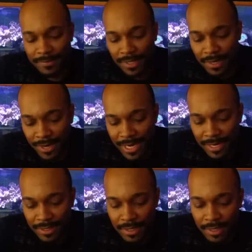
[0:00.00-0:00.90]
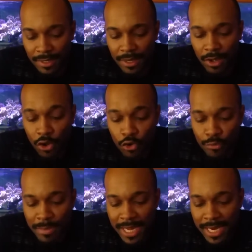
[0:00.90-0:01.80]
All right,
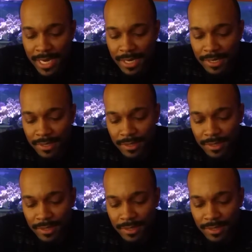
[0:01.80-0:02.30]
homemade